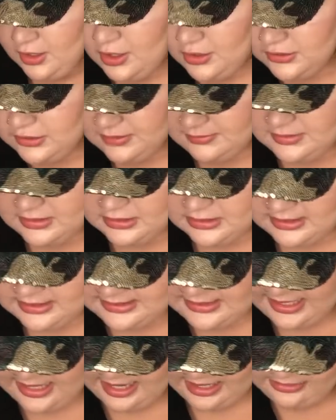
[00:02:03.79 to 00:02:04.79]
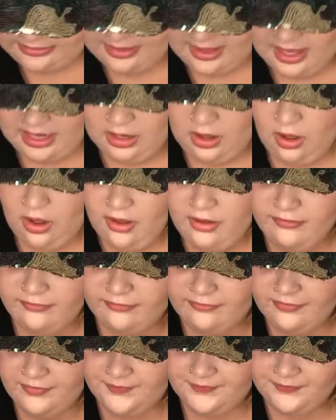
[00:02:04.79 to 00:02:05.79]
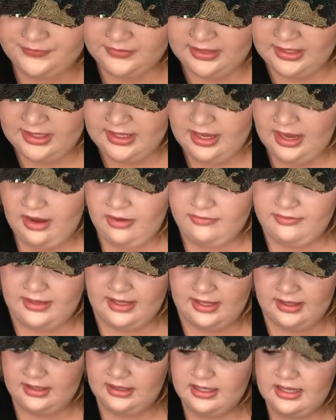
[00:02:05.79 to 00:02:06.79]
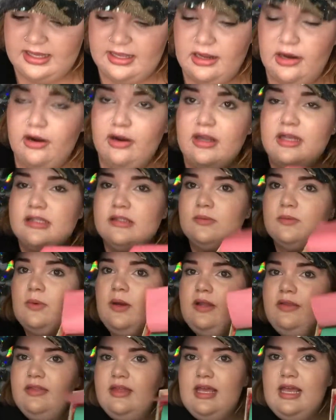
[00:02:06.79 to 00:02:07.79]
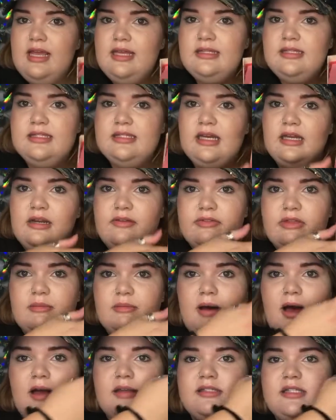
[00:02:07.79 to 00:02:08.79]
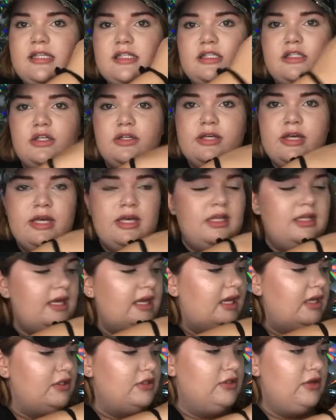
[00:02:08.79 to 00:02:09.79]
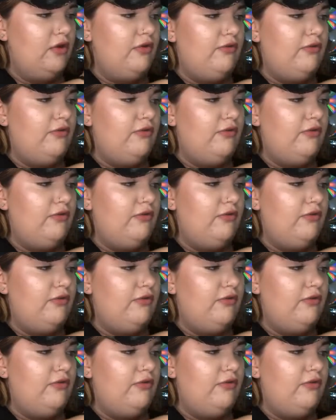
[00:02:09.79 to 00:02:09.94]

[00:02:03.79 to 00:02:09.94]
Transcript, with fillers: So I'm just gonna take that off. And then here is what the inside of the box is looking like so